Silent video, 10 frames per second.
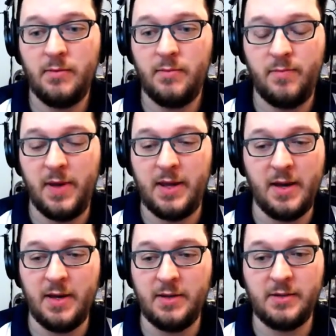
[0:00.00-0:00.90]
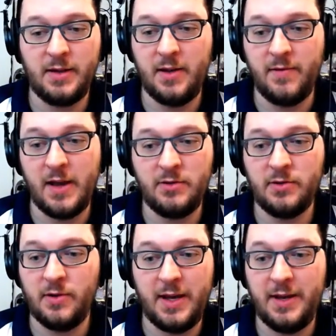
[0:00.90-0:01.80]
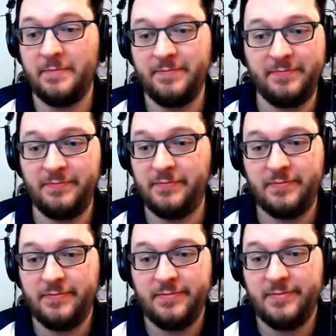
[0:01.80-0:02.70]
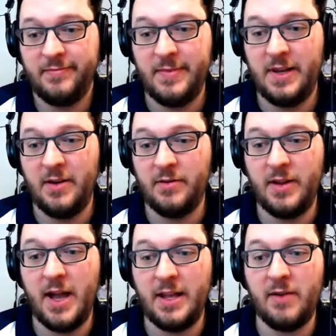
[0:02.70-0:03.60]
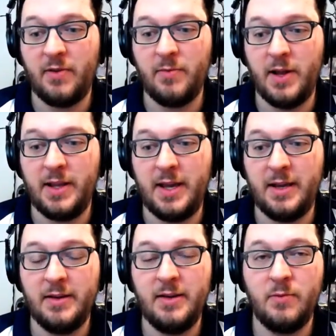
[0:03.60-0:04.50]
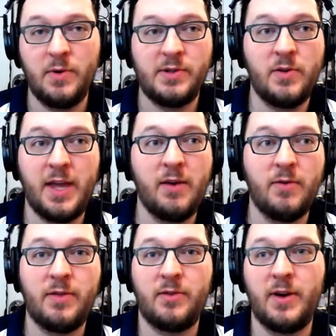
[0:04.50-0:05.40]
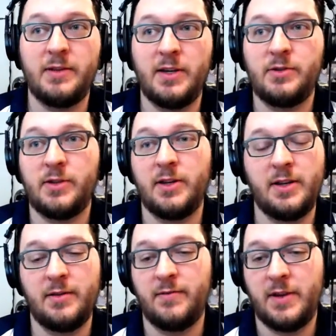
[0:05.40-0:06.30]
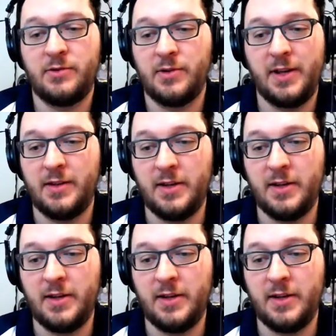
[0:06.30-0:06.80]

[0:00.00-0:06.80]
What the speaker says: Because eventually, not everybody was okay with the transition, and eventually the